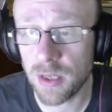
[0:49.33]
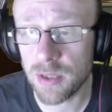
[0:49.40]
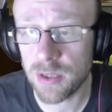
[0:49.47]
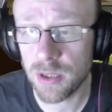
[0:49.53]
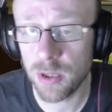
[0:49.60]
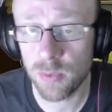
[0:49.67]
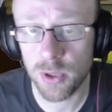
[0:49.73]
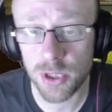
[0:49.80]

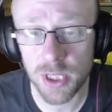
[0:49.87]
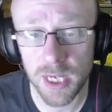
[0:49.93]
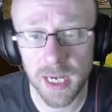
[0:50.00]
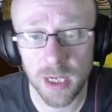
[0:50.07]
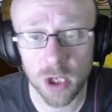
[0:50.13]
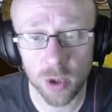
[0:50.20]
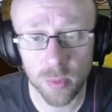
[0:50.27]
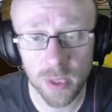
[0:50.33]
too much
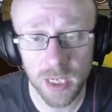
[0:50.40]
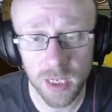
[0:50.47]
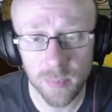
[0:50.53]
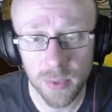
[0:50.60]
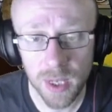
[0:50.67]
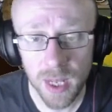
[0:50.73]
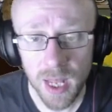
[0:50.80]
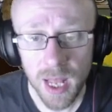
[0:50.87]
in upkeep,
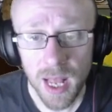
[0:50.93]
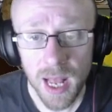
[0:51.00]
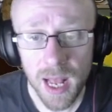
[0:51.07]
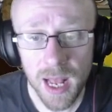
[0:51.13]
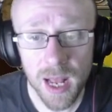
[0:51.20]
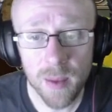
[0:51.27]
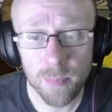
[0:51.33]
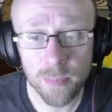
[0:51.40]

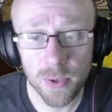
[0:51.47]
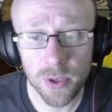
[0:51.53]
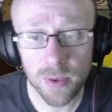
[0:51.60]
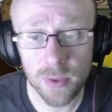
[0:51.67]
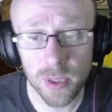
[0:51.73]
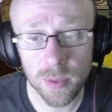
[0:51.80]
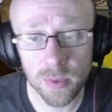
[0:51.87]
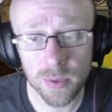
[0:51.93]
but
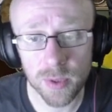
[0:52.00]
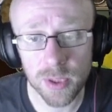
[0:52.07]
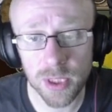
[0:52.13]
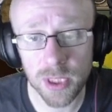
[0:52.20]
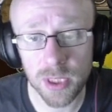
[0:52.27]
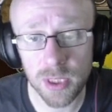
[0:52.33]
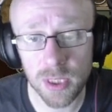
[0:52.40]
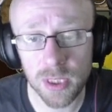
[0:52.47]
you
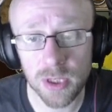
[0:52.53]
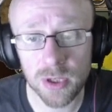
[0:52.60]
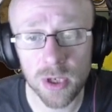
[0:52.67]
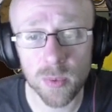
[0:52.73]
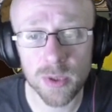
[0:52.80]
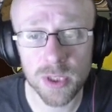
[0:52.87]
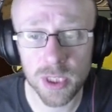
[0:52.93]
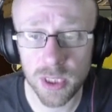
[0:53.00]
do not
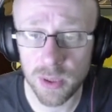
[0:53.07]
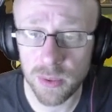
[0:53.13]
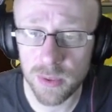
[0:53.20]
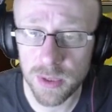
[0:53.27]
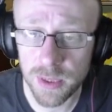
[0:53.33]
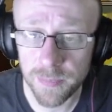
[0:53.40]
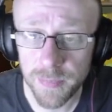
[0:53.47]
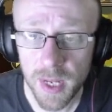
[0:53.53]
want to
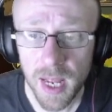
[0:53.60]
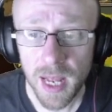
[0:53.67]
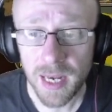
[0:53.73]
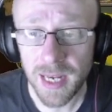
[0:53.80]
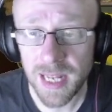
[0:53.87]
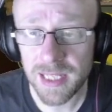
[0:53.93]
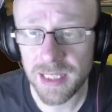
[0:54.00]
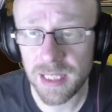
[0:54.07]
use.
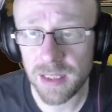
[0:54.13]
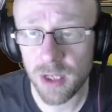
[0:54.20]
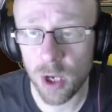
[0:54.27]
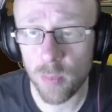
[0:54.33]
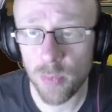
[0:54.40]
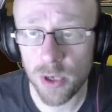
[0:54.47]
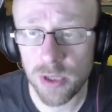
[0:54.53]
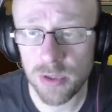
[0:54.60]
Lastly, there are
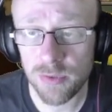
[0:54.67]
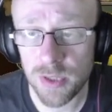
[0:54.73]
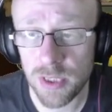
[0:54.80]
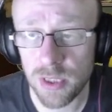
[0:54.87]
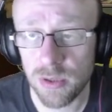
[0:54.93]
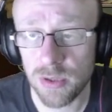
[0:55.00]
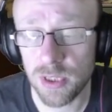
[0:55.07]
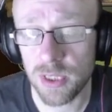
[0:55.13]
mercenaries,
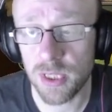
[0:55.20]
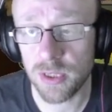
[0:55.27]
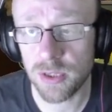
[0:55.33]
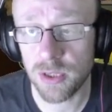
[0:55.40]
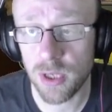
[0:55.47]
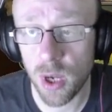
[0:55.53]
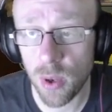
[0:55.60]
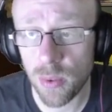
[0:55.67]
who usually
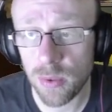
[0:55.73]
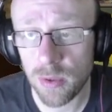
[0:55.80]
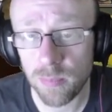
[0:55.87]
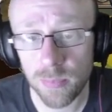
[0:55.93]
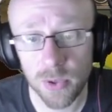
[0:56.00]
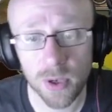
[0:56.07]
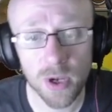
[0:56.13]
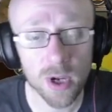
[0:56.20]
cost gold
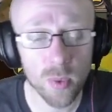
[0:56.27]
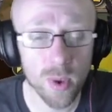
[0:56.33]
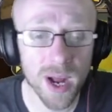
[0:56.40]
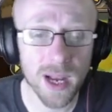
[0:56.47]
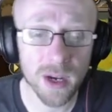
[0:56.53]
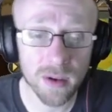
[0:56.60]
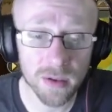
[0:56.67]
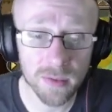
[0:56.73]
but are quite
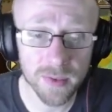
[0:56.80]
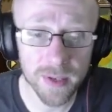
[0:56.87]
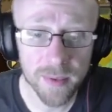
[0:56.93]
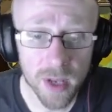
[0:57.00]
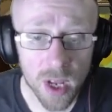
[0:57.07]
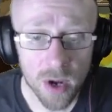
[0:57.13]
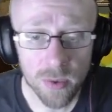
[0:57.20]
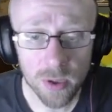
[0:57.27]
a lot of it.
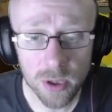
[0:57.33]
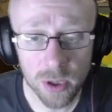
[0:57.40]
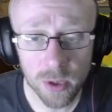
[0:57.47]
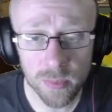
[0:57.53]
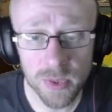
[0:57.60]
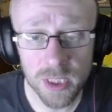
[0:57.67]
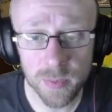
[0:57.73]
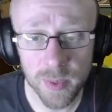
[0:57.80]

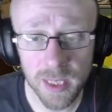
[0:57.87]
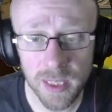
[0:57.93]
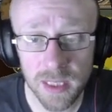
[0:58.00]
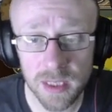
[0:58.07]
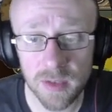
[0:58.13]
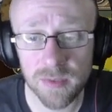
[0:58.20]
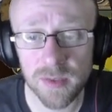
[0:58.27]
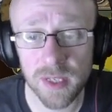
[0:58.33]
Recruitment speed is
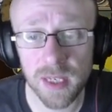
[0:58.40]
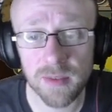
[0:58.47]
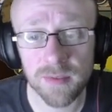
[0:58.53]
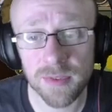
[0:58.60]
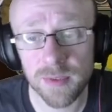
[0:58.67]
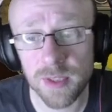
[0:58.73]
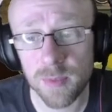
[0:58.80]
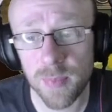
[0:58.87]
often
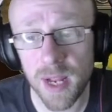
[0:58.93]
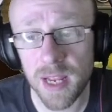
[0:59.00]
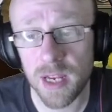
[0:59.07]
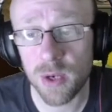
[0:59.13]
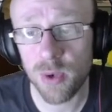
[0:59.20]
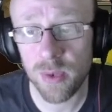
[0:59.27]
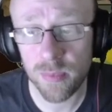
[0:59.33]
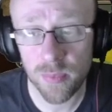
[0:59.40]
influenced by
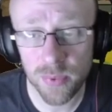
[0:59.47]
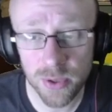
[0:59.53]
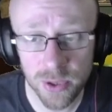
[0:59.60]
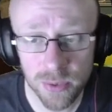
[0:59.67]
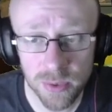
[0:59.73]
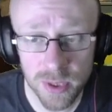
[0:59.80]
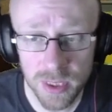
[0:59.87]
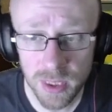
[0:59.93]
equipment
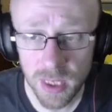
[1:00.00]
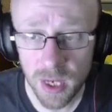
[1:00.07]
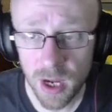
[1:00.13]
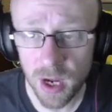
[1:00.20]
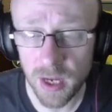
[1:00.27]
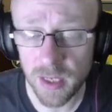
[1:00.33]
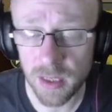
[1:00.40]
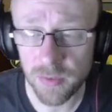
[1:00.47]
produced
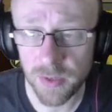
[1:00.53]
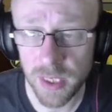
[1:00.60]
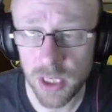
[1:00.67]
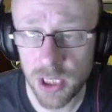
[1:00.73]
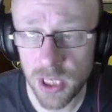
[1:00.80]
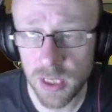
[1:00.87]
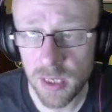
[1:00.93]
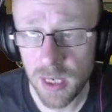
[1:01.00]
in the
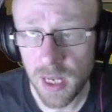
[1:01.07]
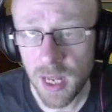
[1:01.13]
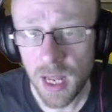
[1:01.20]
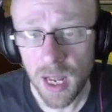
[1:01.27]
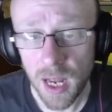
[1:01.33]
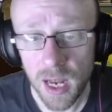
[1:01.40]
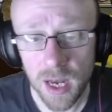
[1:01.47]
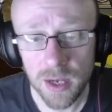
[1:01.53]
region.
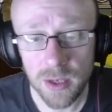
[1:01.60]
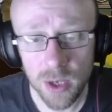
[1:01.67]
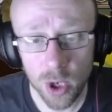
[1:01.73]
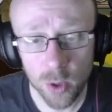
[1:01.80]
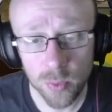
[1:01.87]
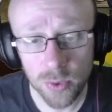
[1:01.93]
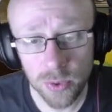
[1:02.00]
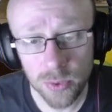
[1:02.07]

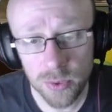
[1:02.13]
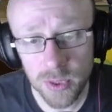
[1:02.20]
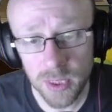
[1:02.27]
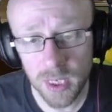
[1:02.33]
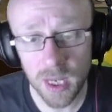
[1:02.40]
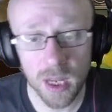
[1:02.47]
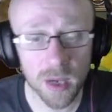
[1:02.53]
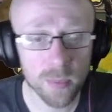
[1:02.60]
Nobles,
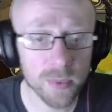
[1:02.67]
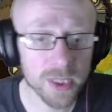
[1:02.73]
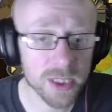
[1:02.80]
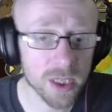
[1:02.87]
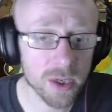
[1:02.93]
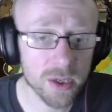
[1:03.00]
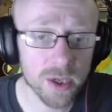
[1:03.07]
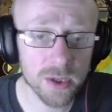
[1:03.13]
which
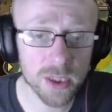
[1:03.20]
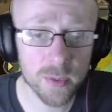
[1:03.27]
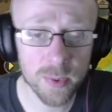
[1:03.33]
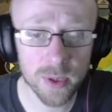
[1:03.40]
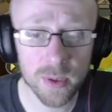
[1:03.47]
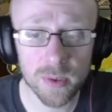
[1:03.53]
contribute,